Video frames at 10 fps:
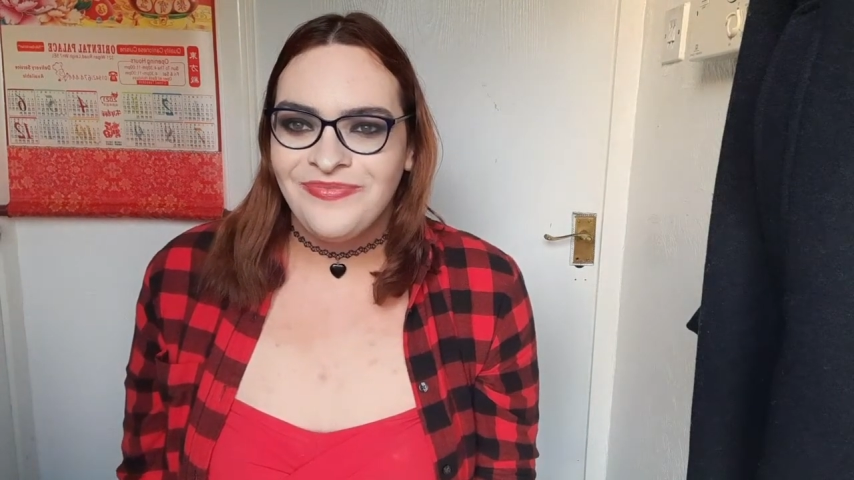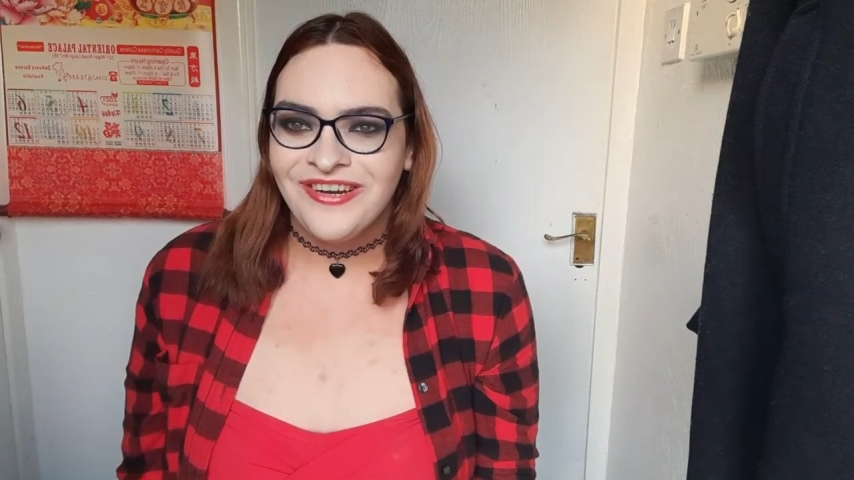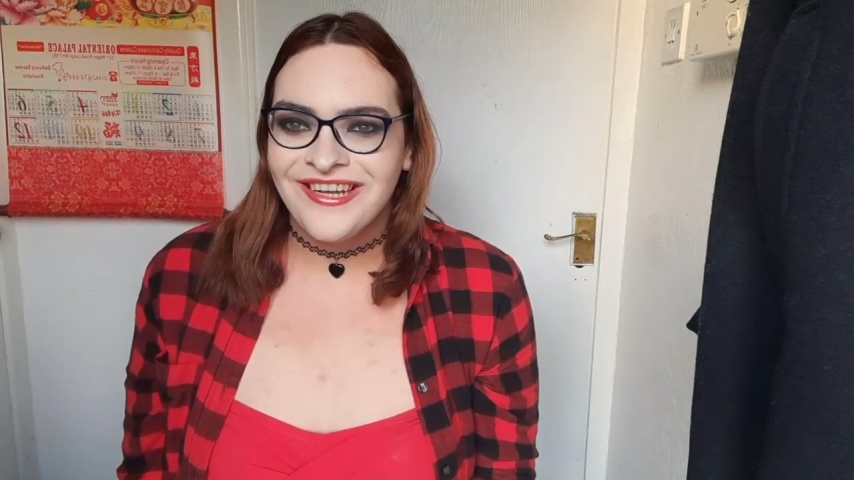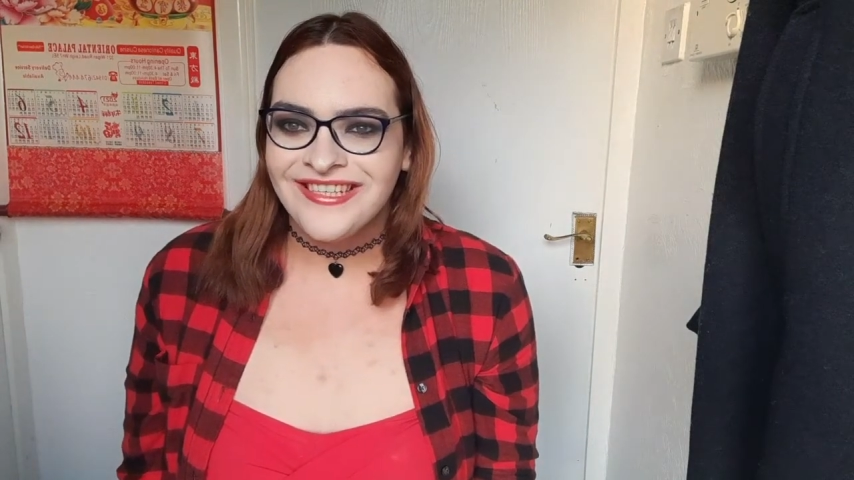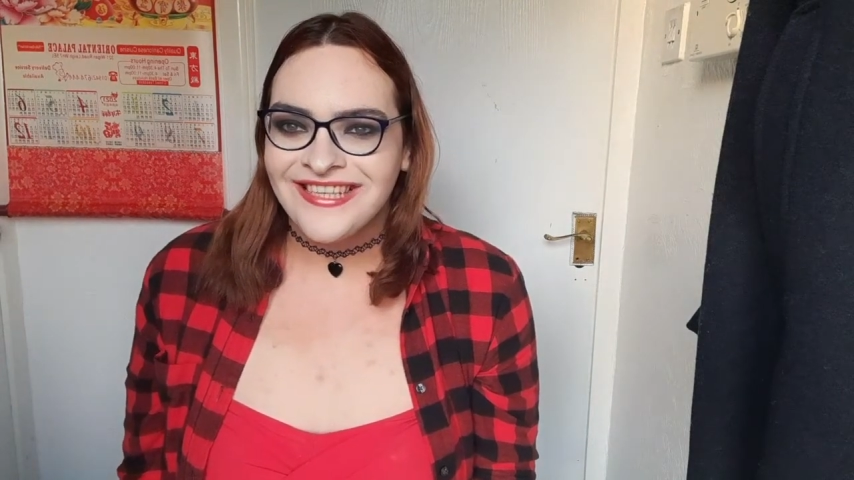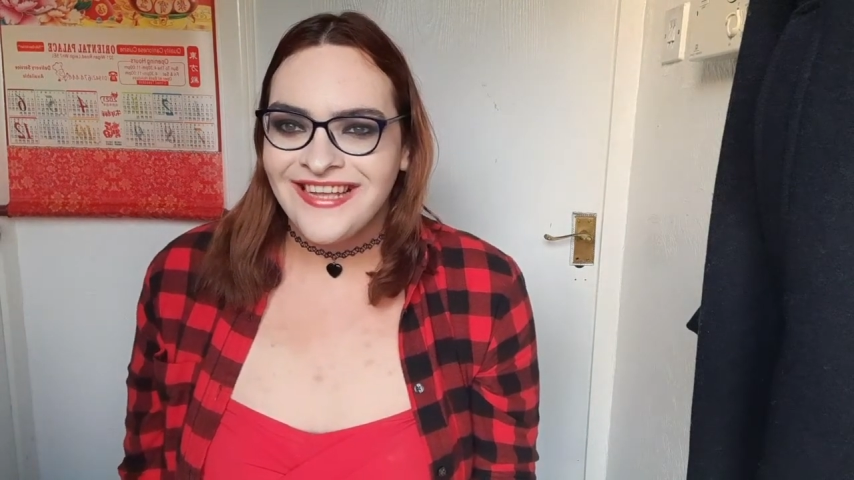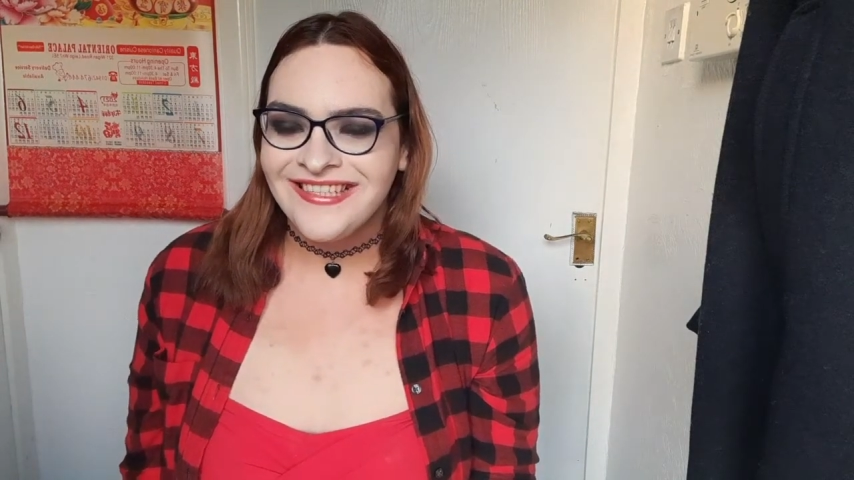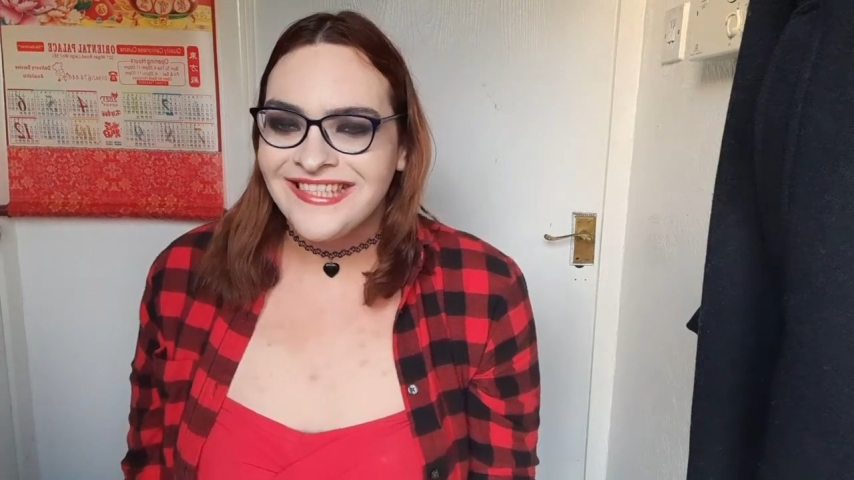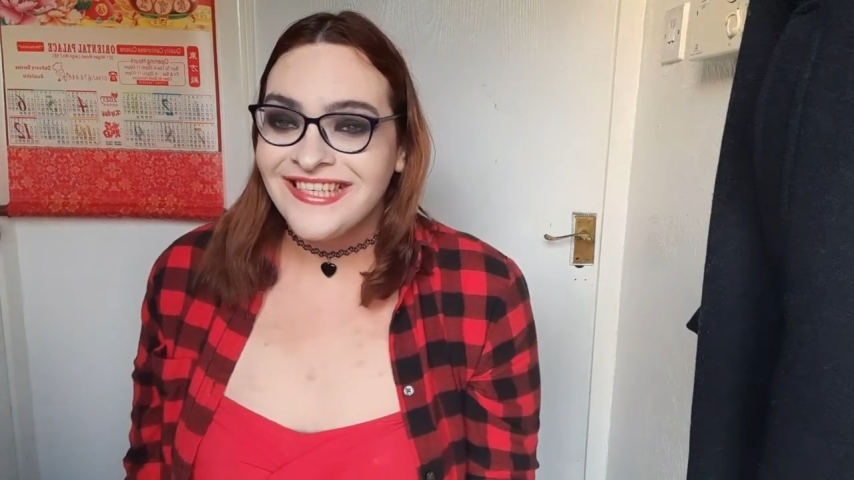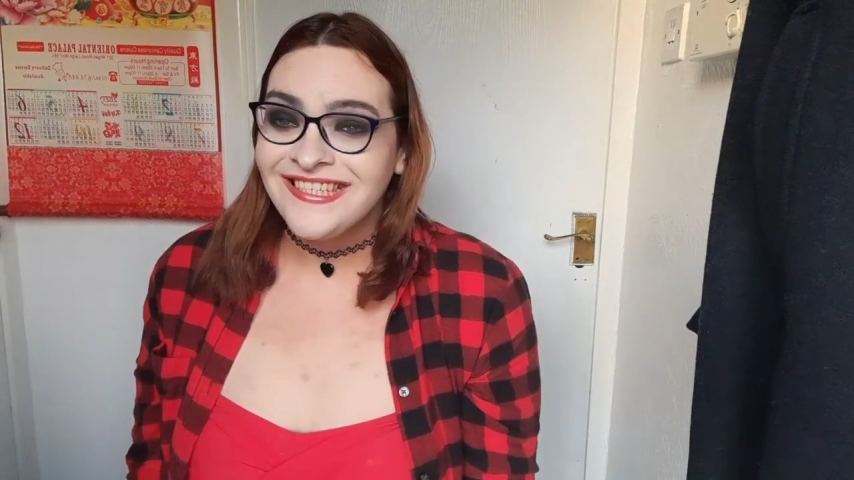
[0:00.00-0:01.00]
Bricks
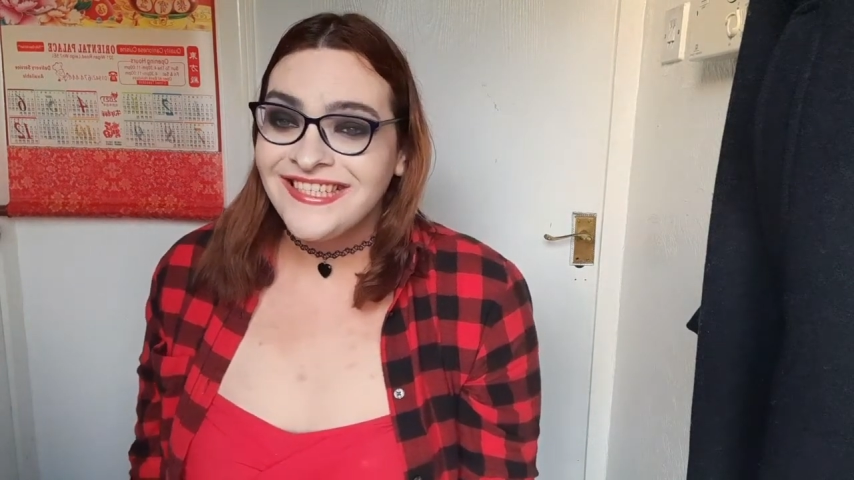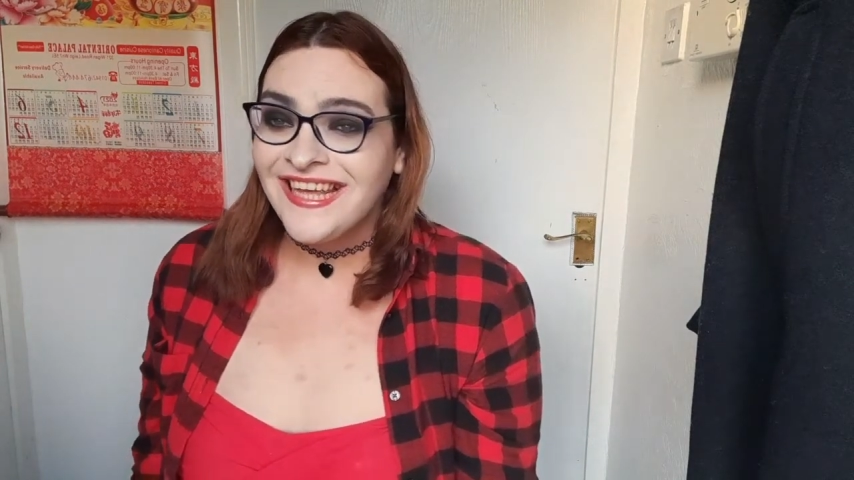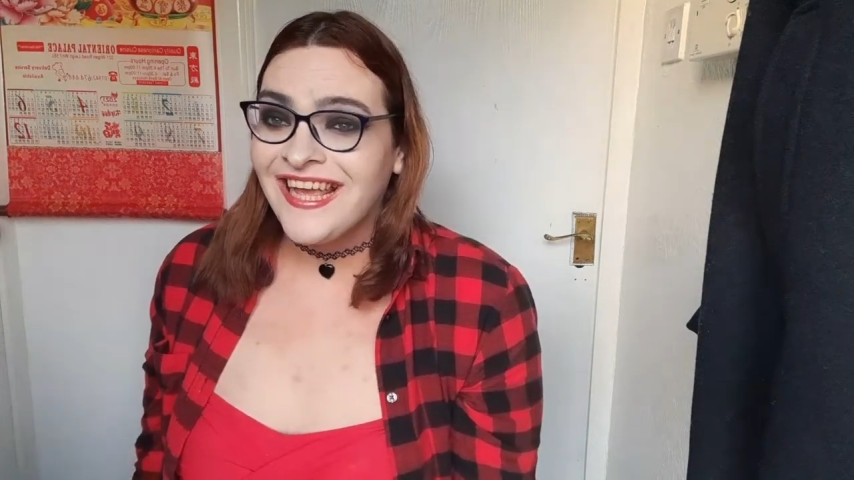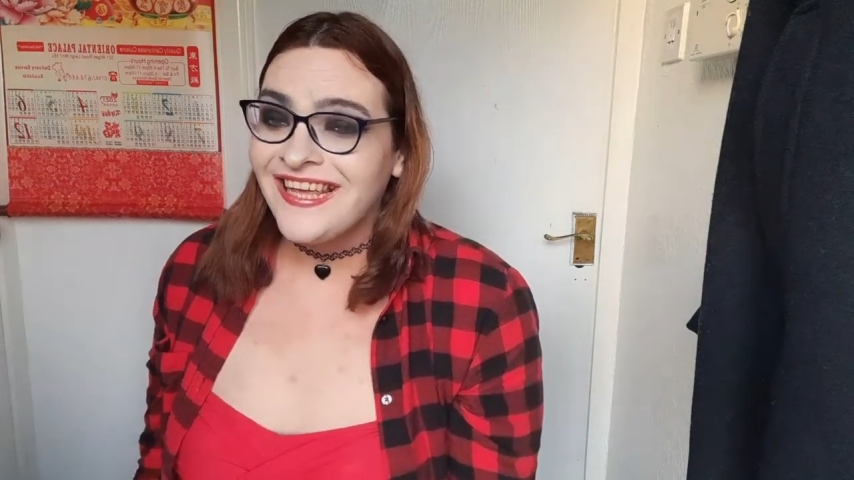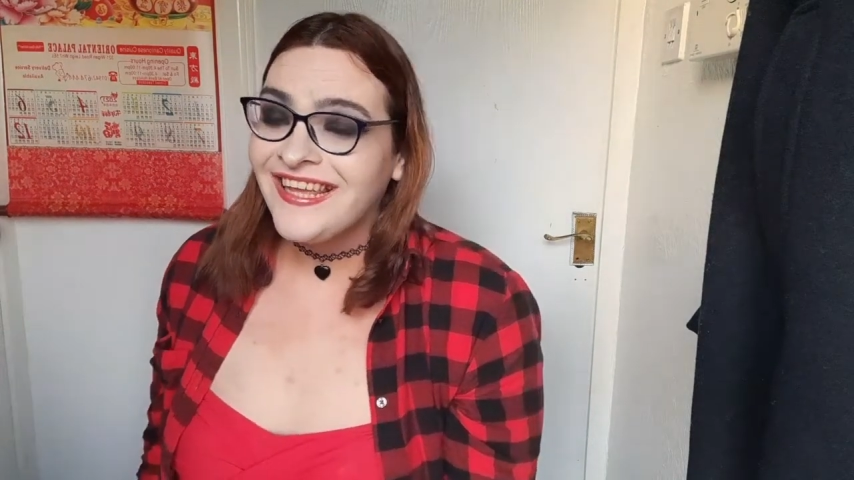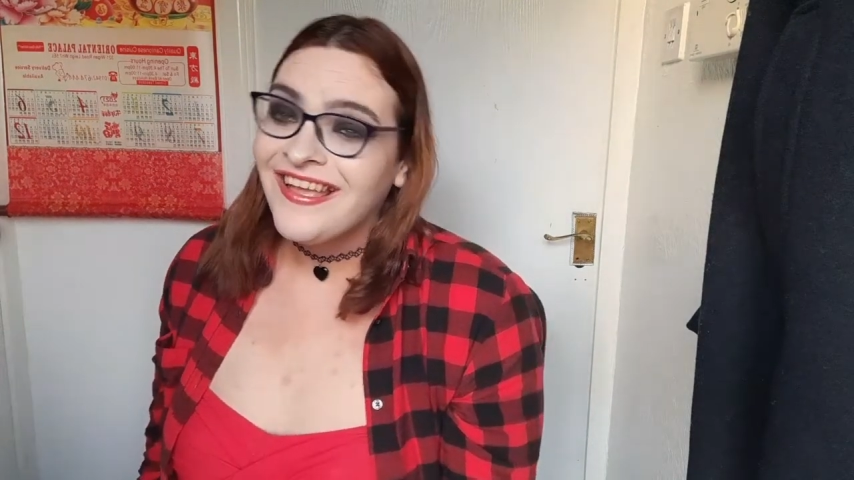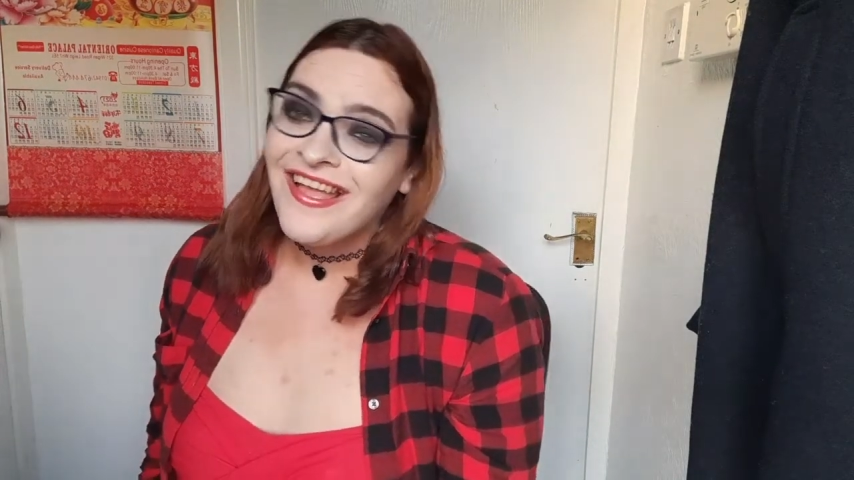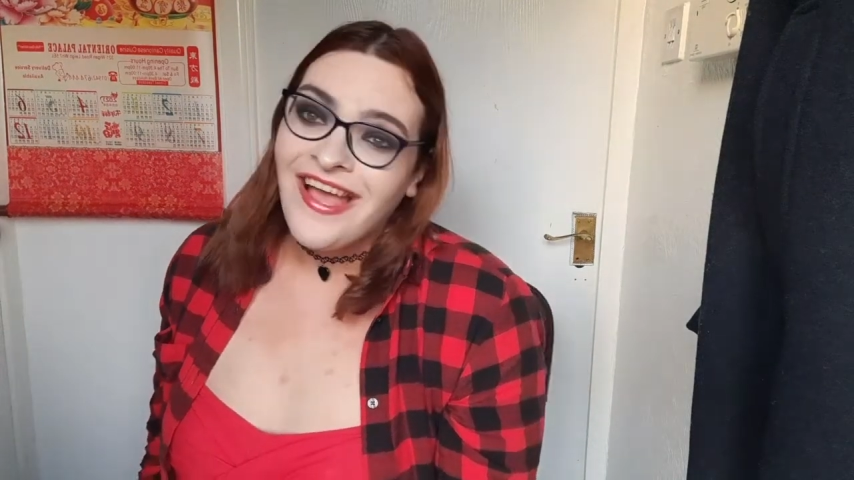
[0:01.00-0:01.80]
and today